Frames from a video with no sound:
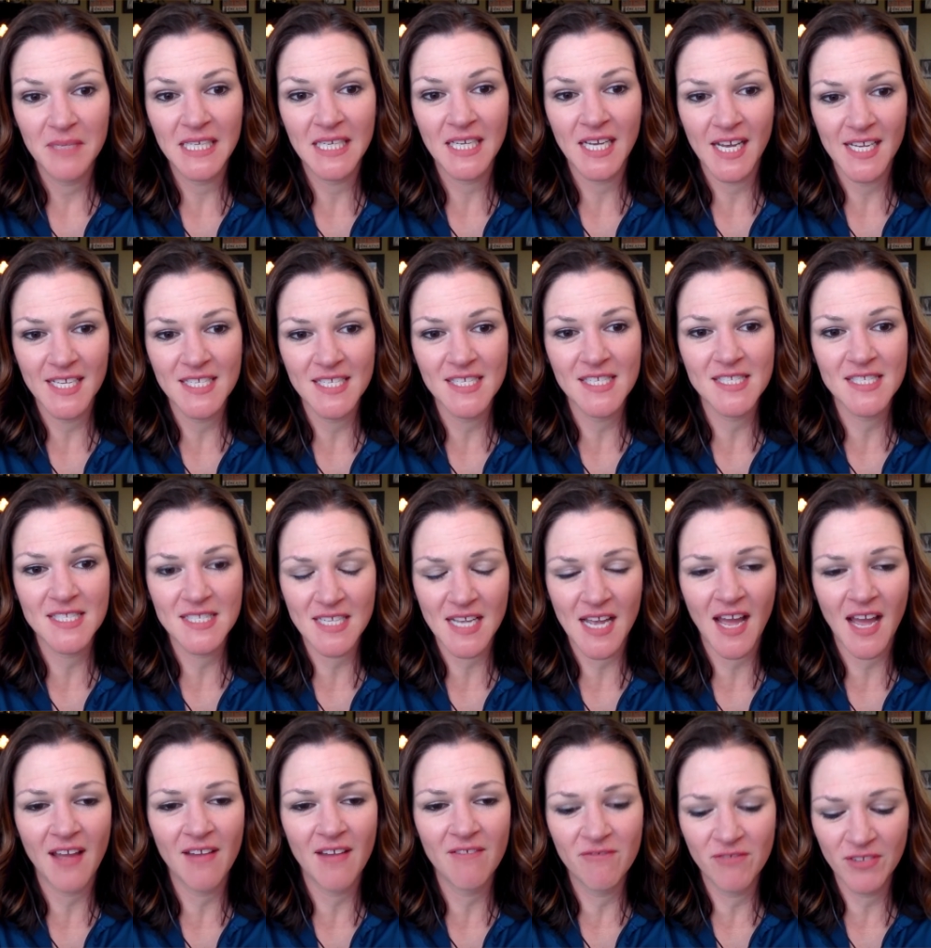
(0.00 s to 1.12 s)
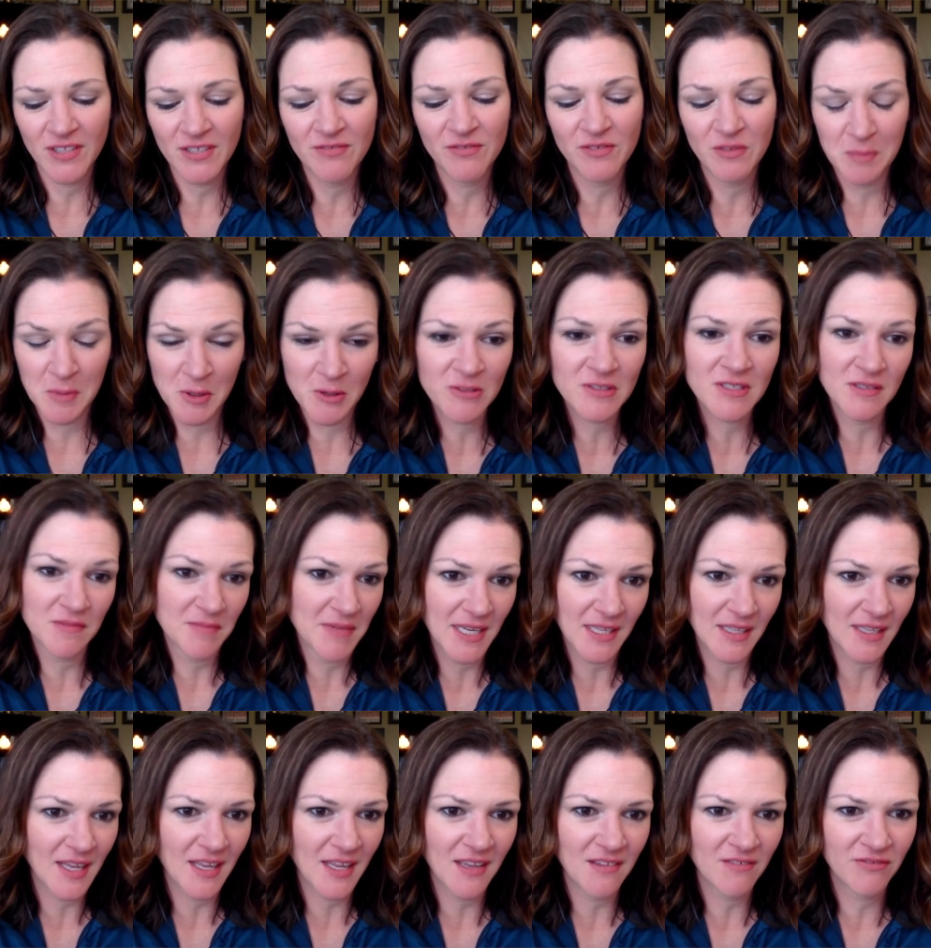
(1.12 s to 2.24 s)
Because I've lived most
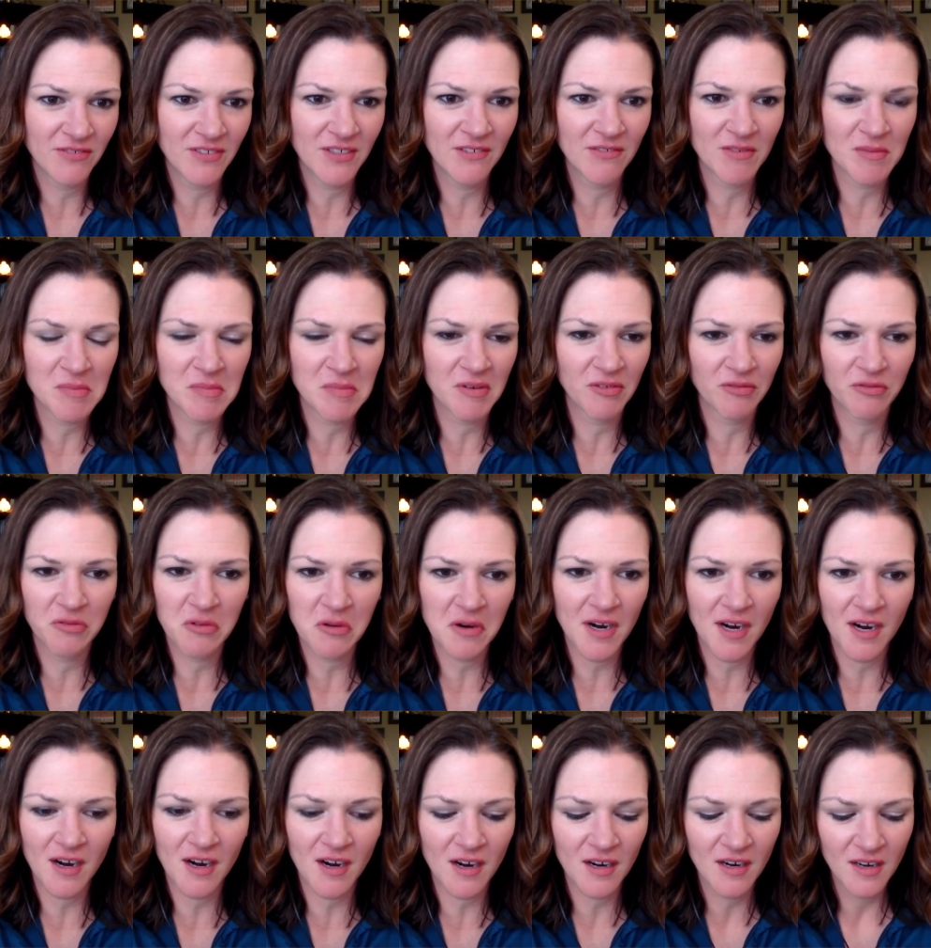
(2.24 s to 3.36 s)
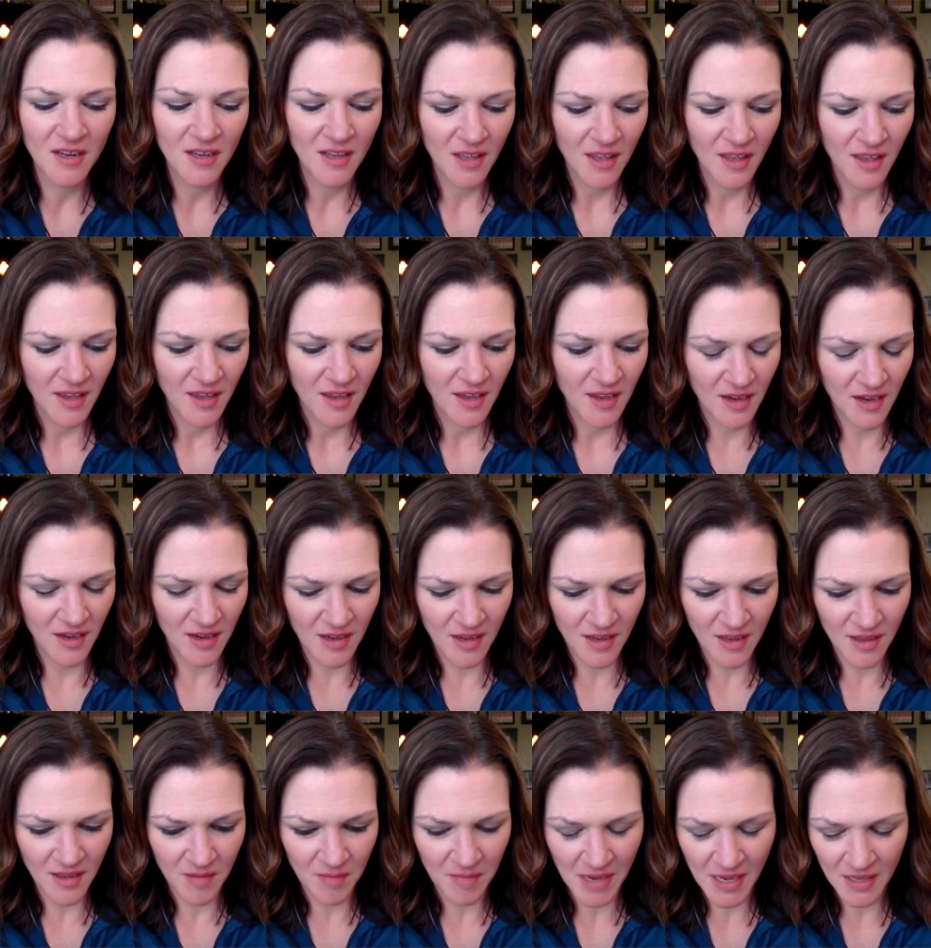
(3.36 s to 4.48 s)
of my life, even before
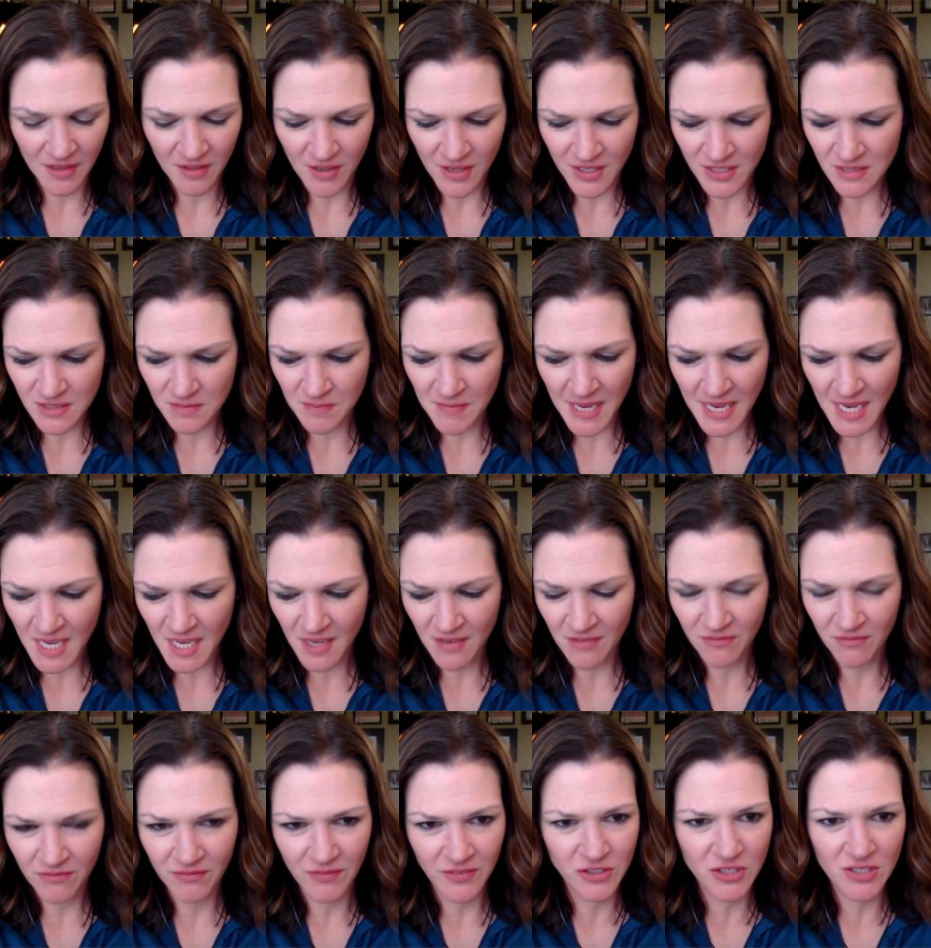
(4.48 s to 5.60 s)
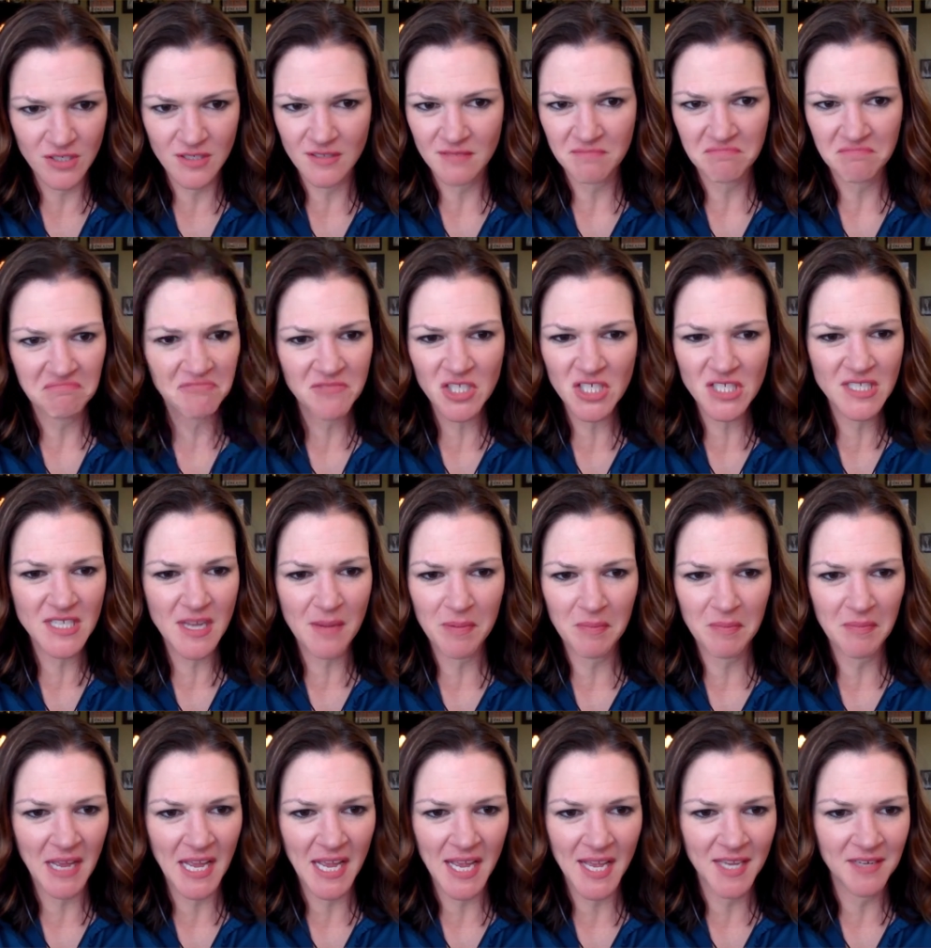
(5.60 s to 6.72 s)
I lost Maeve, just
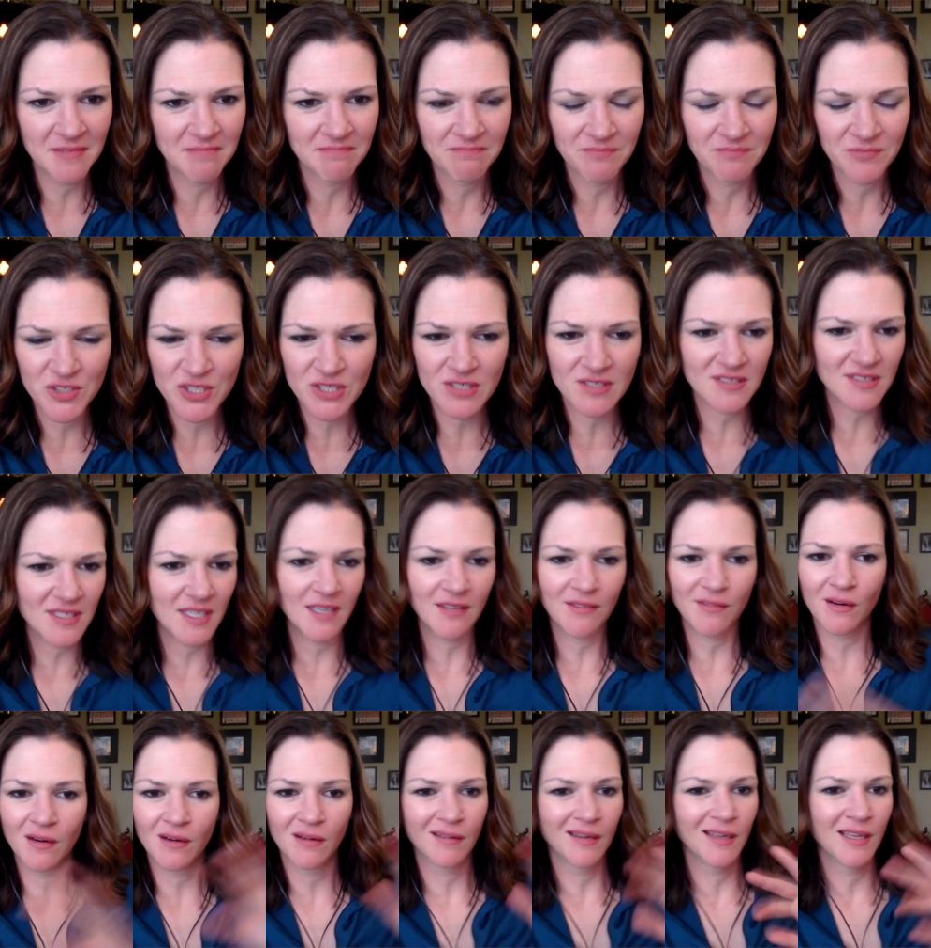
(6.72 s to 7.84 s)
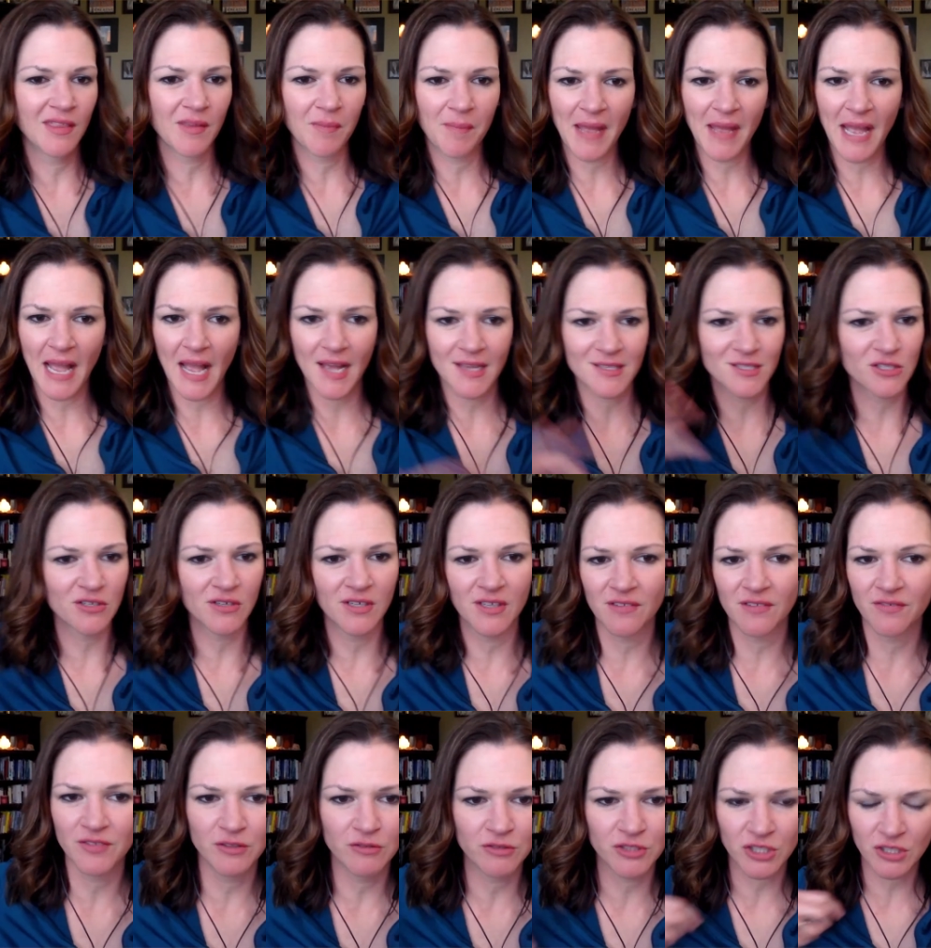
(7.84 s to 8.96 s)
up in my head, just either in the
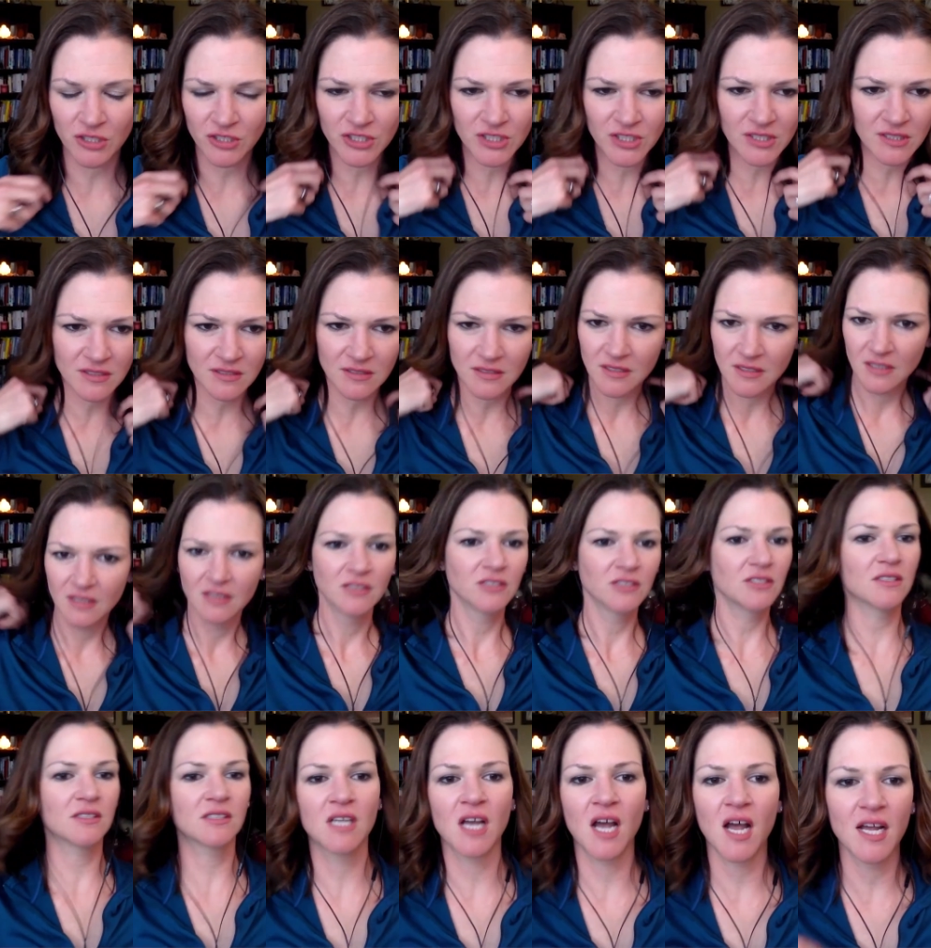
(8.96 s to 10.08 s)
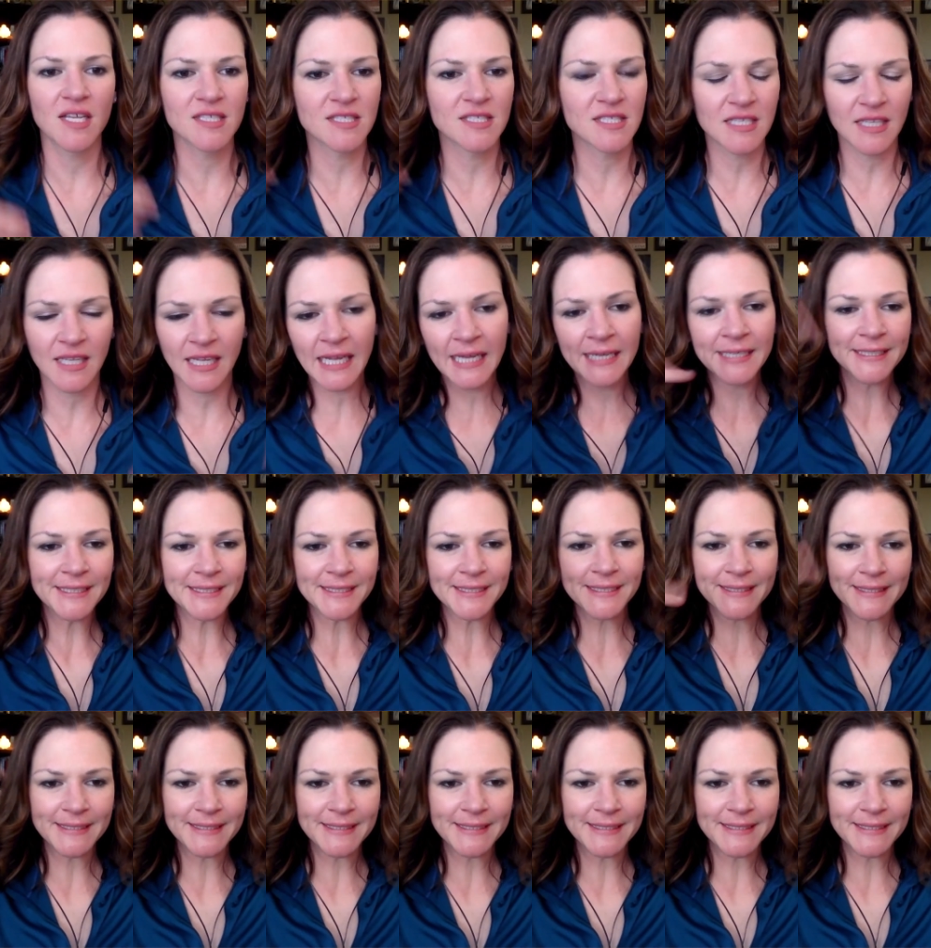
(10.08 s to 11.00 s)
past or in the future, just constantly,